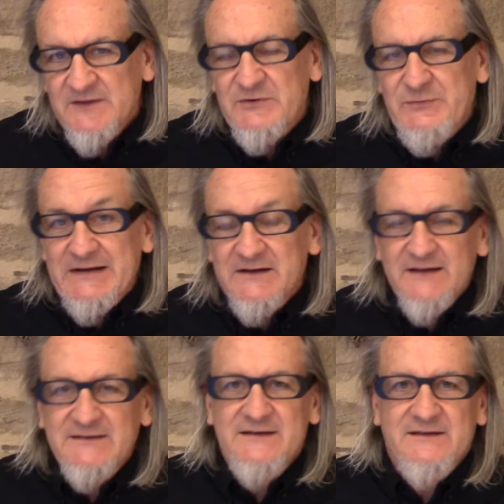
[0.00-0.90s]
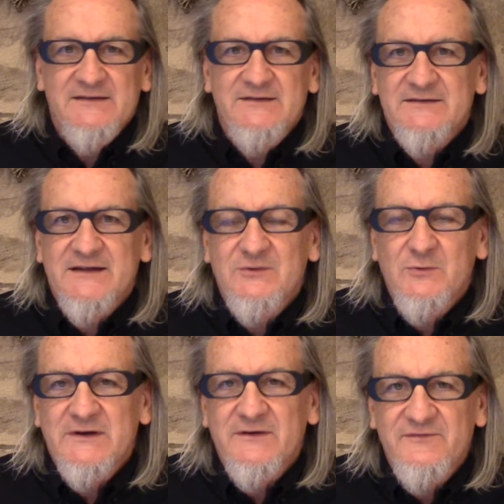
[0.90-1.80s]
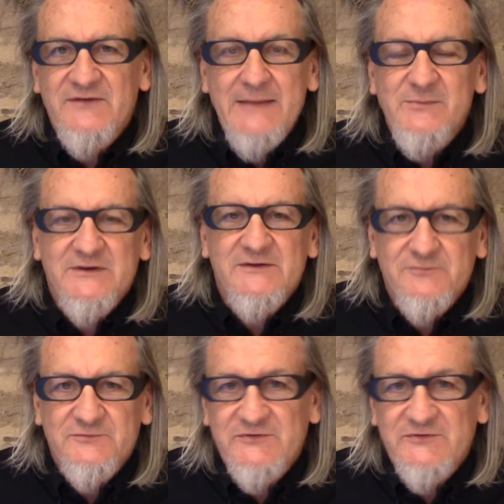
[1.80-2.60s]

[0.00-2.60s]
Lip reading: So neglecting this is like going to a fabulous